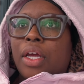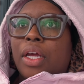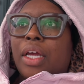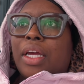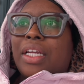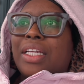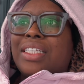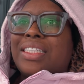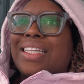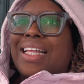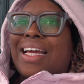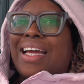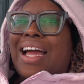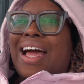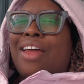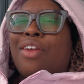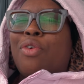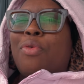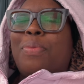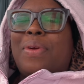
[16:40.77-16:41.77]
And it's like,
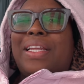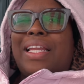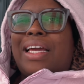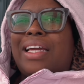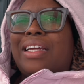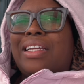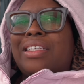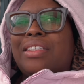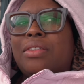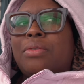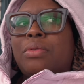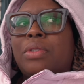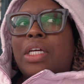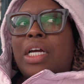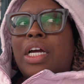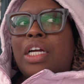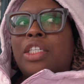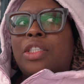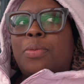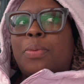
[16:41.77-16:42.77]
I don't be liking it
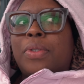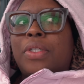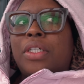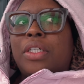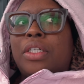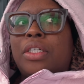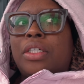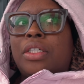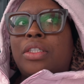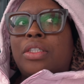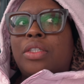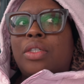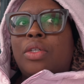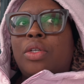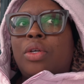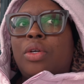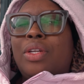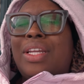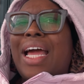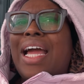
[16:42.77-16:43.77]
sometimes because
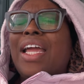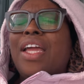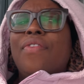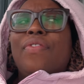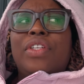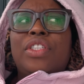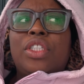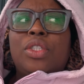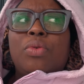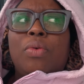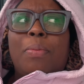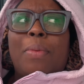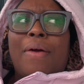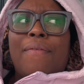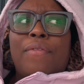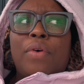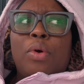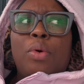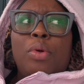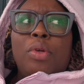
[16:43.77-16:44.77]
not even just with my
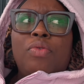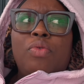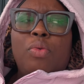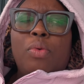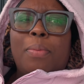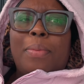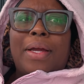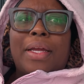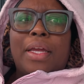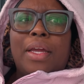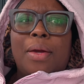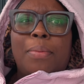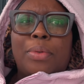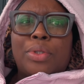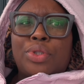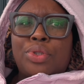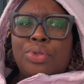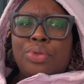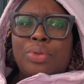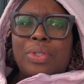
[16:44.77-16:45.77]
phone, even with my camera
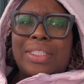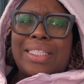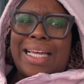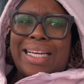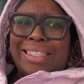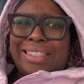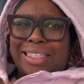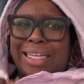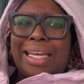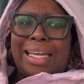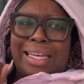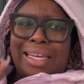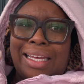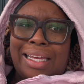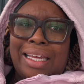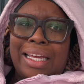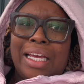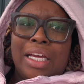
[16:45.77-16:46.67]
too, it's like shaky.